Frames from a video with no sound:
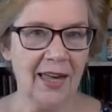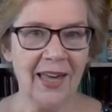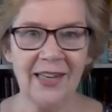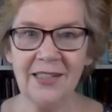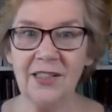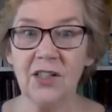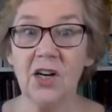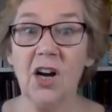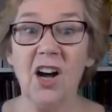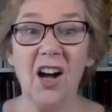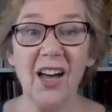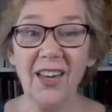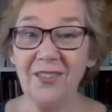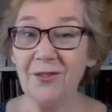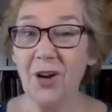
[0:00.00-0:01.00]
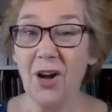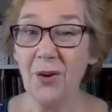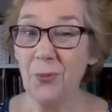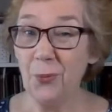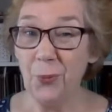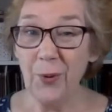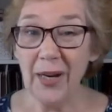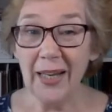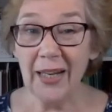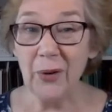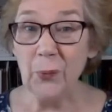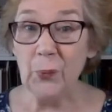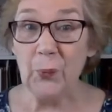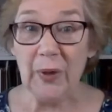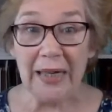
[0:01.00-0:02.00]
and I, I
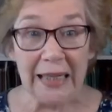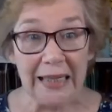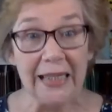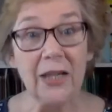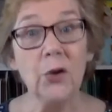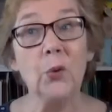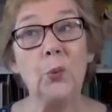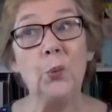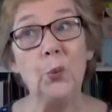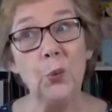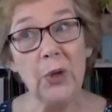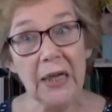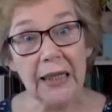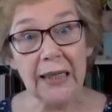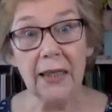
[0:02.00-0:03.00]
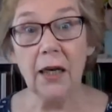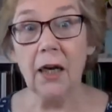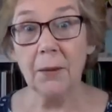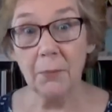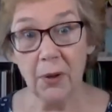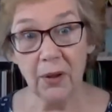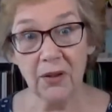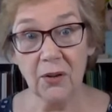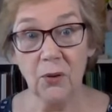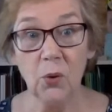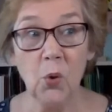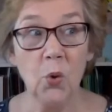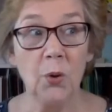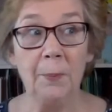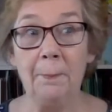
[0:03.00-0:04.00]
really, really, really like mowing the
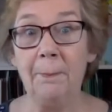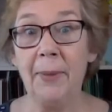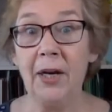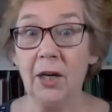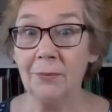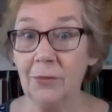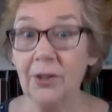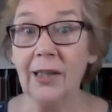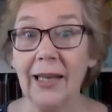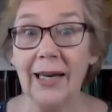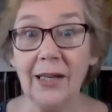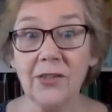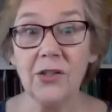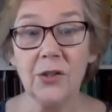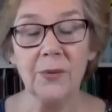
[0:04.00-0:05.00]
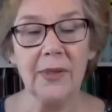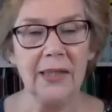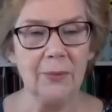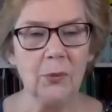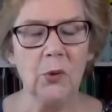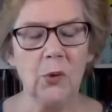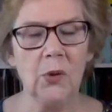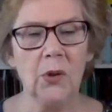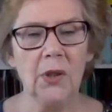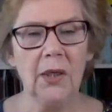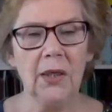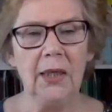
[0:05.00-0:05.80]
lawn, but I'm not allowed to anymore.